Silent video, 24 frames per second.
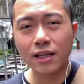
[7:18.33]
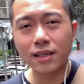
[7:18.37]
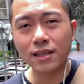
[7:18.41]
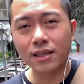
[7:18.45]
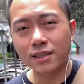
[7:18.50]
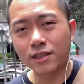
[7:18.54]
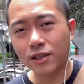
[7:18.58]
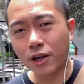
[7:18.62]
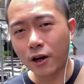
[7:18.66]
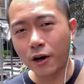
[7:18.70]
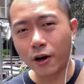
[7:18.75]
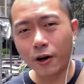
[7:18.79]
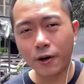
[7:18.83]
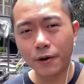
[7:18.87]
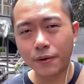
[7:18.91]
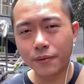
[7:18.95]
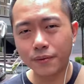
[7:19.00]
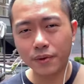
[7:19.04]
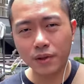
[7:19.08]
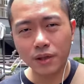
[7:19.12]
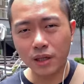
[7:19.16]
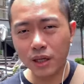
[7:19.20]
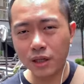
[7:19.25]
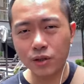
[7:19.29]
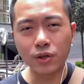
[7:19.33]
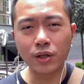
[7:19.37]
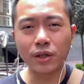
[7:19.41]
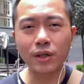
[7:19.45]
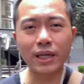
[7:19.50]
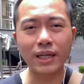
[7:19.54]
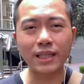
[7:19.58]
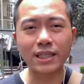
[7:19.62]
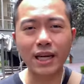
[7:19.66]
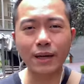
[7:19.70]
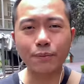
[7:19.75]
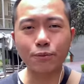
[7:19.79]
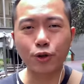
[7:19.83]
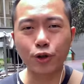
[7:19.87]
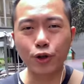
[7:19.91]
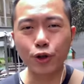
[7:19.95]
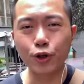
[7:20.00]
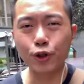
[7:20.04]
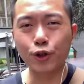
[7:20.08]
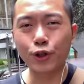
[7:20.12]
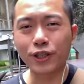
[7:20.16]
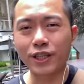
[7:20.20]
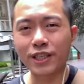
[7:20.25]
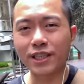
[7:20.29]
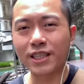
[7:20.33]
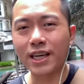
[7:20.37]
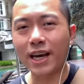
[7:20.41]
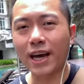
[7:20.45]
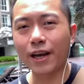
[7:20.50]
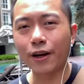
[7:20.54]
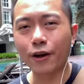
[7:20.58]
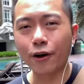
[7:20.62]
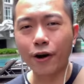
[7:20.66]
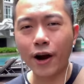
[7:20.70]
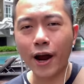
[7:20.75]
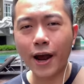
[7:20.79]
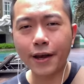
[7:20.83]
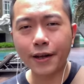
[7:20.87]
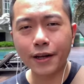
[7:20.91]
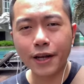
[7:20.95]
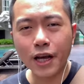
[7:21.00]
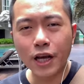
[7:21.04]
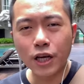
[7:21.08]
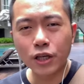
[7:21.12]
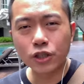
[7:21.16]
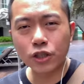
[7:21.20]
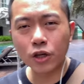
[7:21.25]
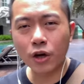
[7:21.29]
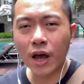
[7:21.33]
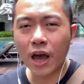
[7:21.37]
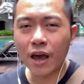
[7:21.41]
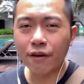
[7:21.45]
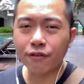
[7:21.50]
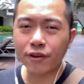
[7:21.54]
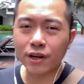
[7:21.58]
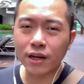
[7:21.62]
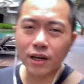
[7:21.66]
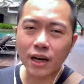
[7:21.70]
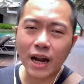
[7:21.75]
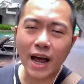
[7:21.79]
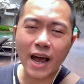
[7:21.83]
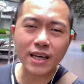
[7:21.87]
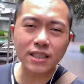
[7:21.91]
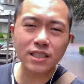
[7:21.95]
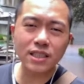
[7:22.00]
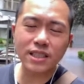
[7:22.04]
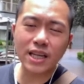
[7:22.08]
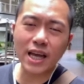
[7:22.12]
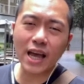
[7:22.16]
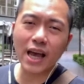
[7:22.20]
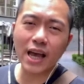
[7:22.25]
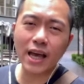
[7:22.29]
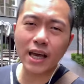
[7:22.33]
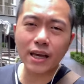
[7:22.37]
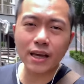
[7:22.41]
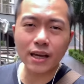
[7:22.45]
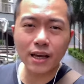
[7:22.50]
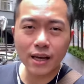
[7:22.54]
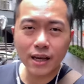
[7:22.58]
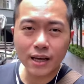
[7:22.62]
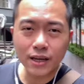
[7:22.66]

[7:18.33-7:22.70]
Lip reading: So this one is up to you to decide, all right? So have a nice day.